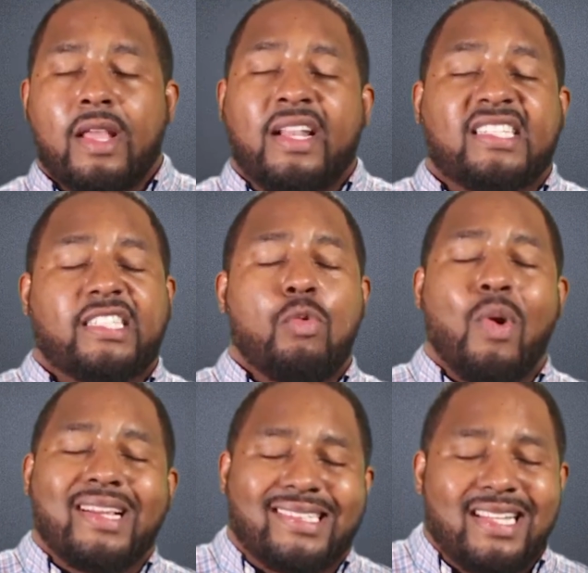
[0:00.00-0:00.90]
Listen,
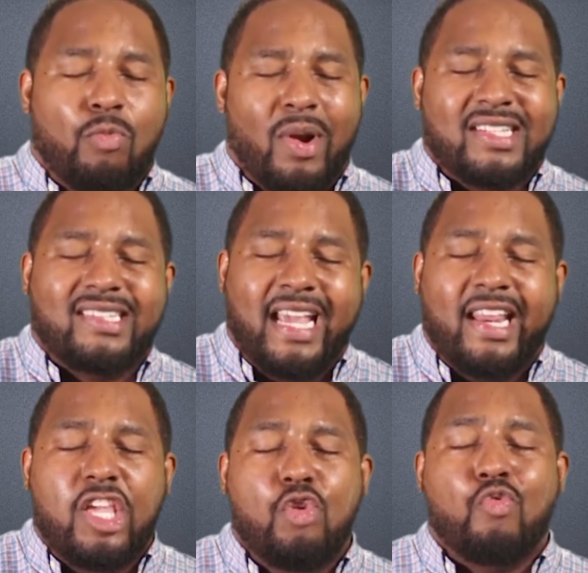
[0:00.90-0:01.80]
what it's
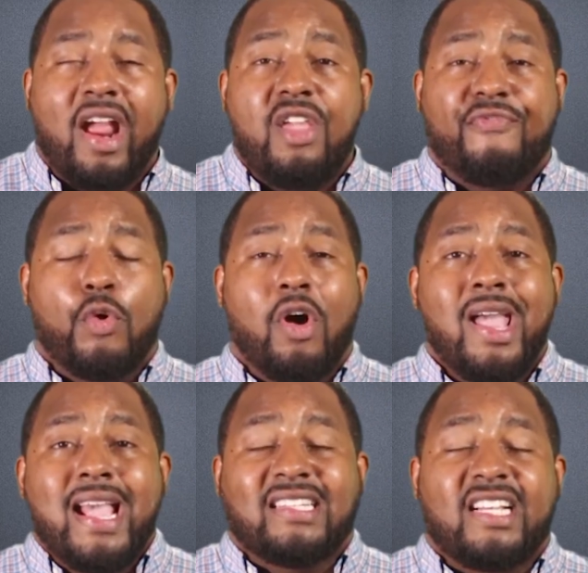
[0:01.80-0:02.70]
getting you ready for
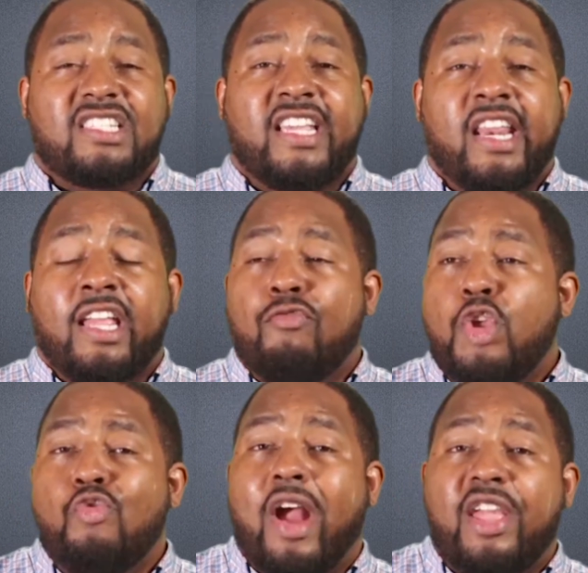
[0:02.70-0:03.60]
is it's getting
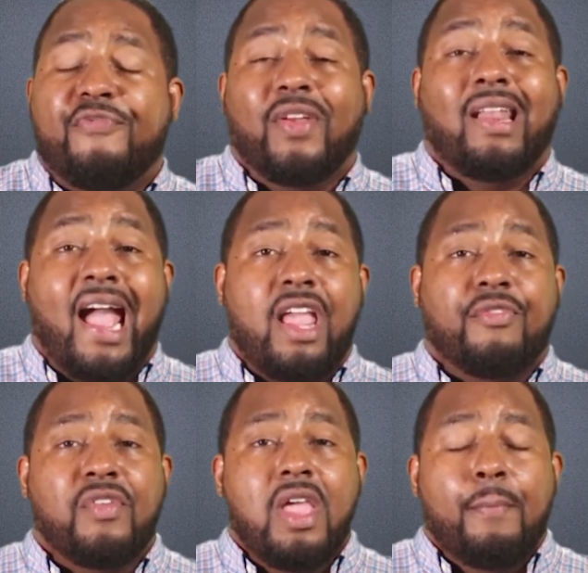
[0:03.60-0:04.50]
you ready for life.
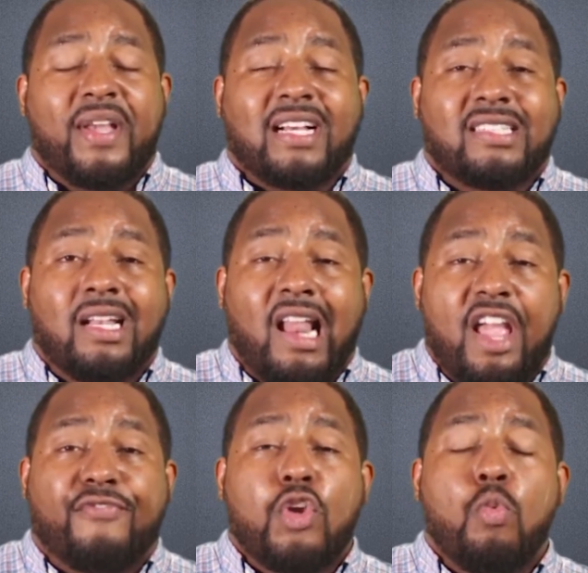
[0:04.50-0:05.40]
Because in
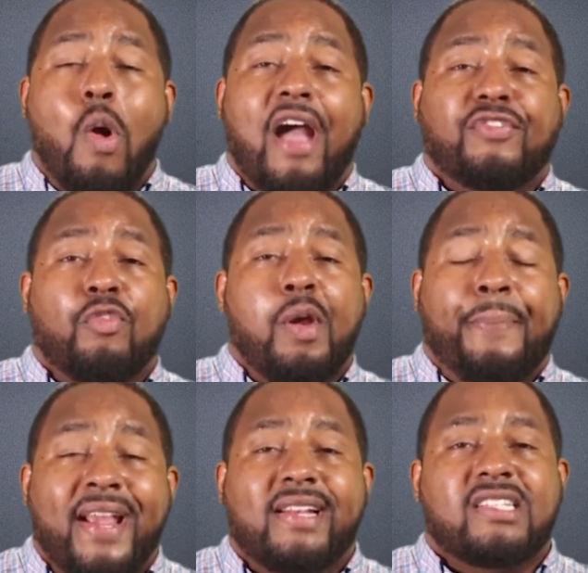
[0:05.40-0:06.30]
life, you will have to
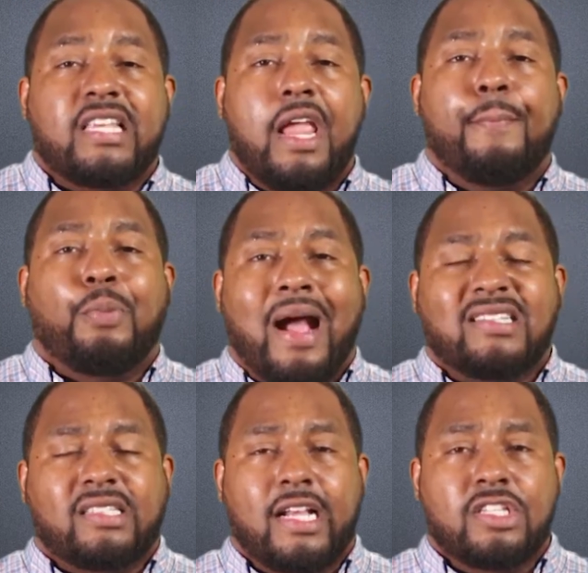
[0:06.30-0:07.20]
repeat the same
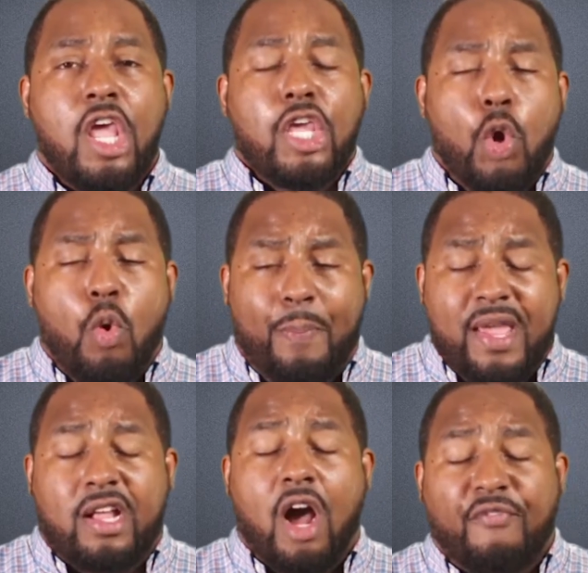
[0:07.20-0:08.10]
process. You will
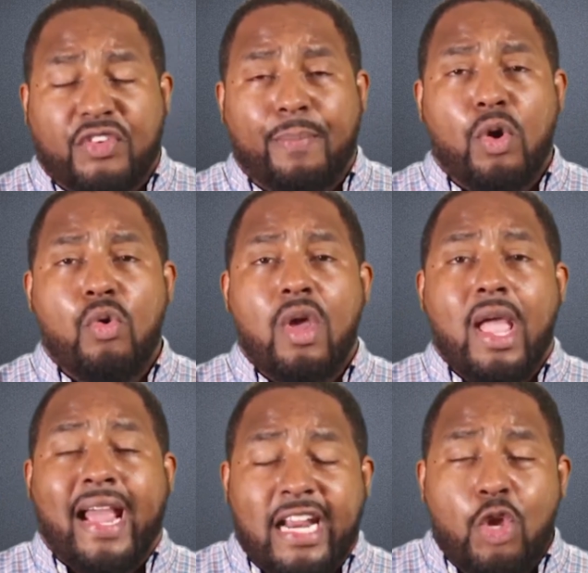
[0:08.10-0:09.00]
be comfortable,
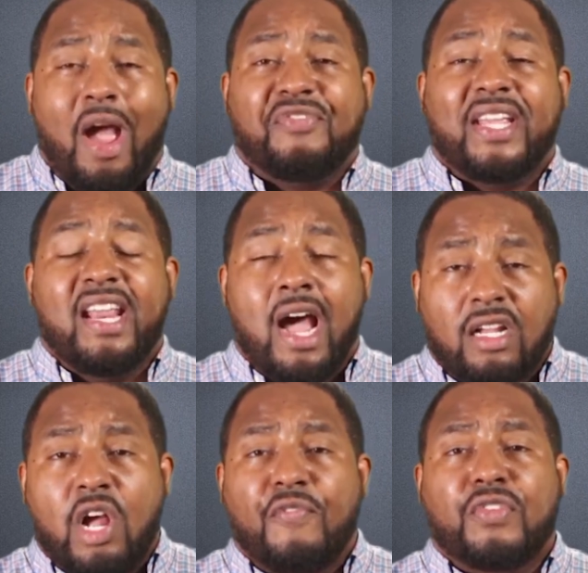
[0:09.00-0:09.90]
and then you have to get
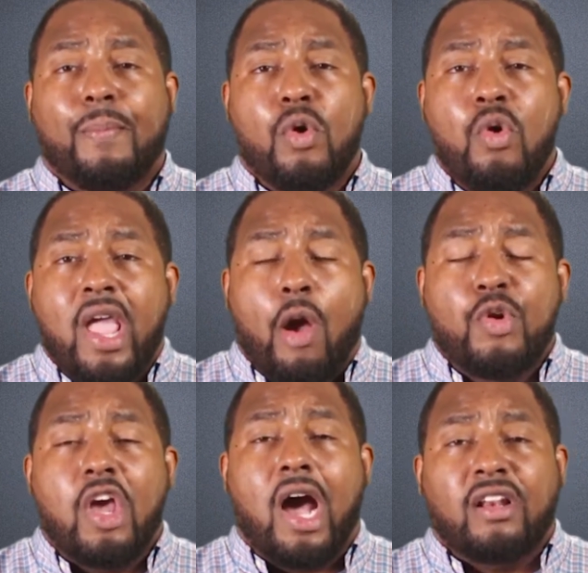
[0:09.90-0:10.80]
uncomfortable. And
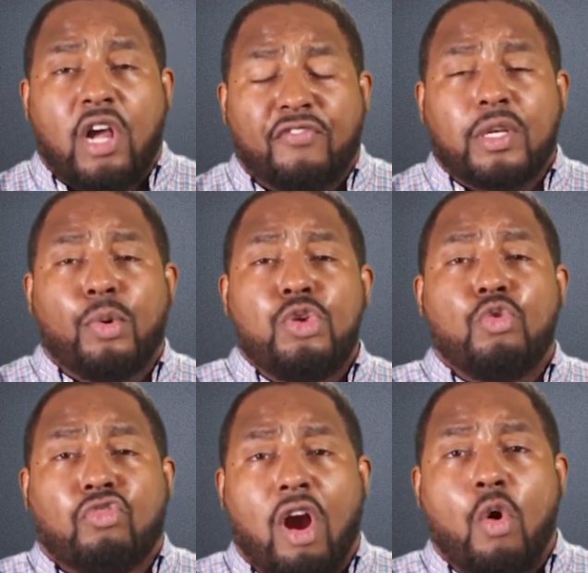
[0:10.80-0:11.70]
when you're uncomfortable,
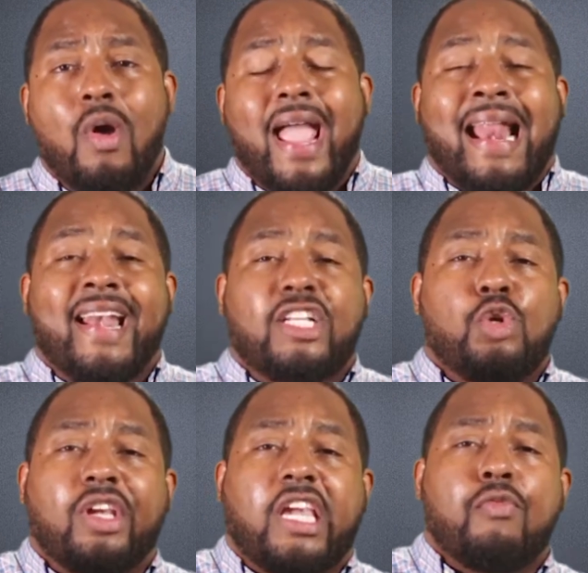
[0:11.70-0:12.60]
you grow. And I need
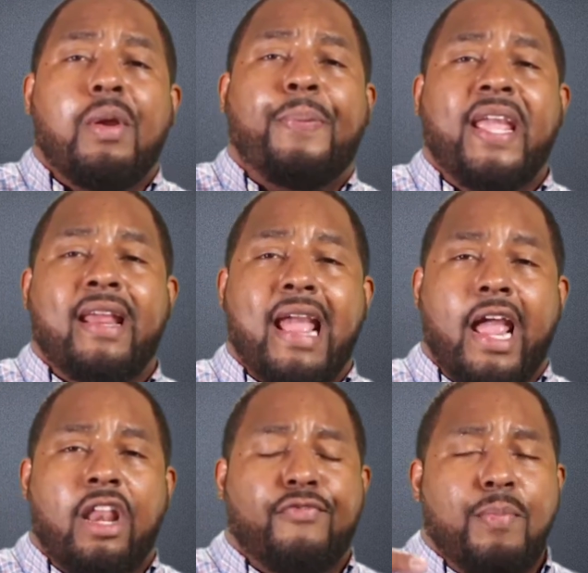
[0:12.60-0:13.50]
you to keep repeating
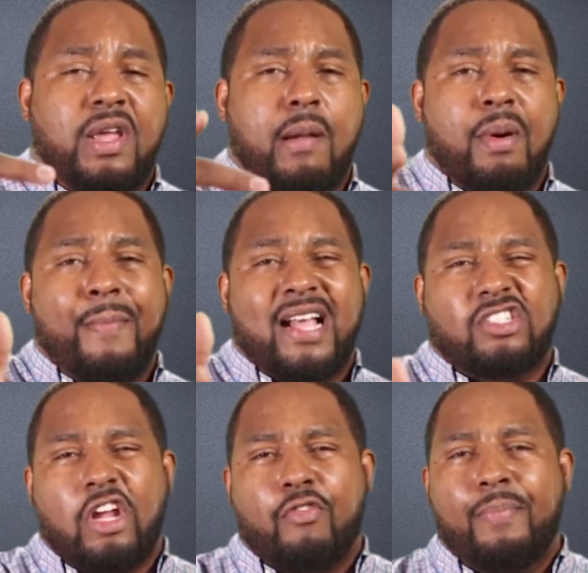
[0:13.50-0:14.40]
that. And if you become a
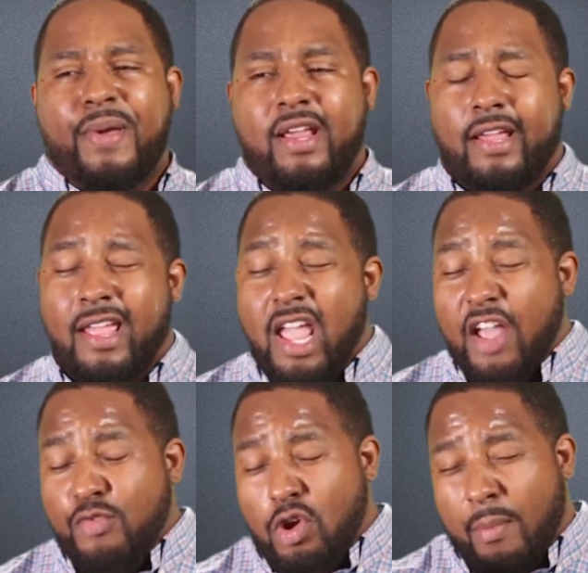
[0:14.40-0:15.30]
master at repeating,
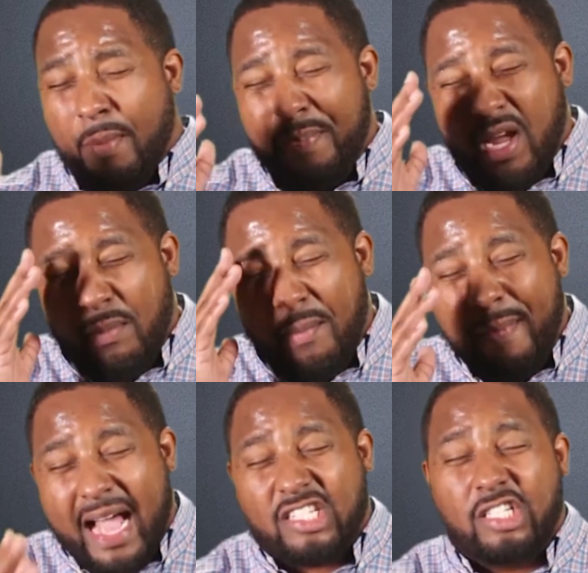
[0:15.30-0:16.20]
if you become a
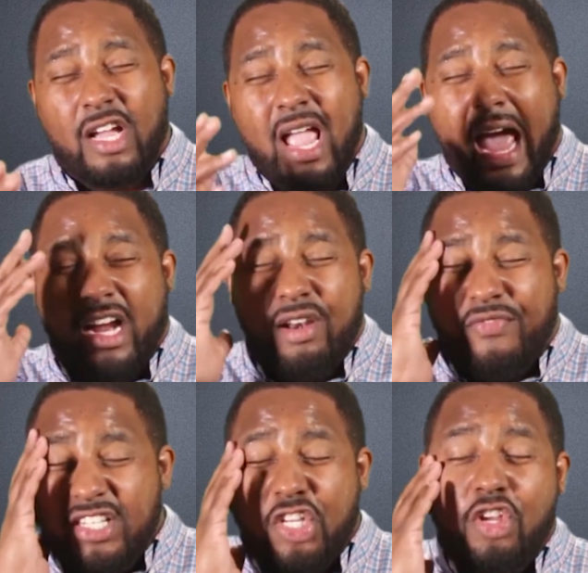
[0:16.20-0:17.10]
master at
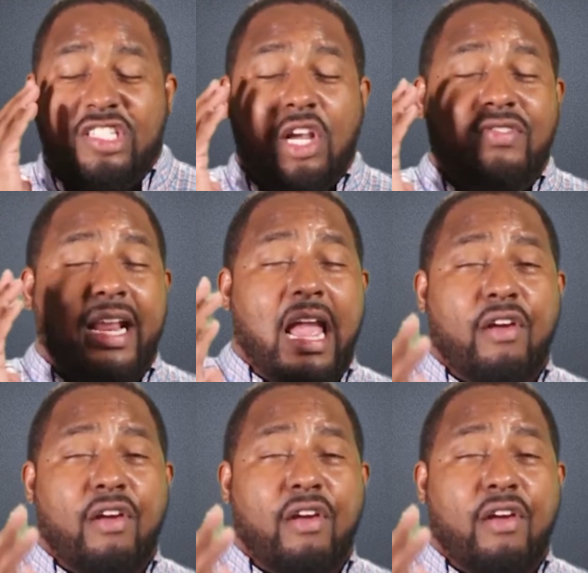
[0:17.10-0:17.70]
convincing yourself that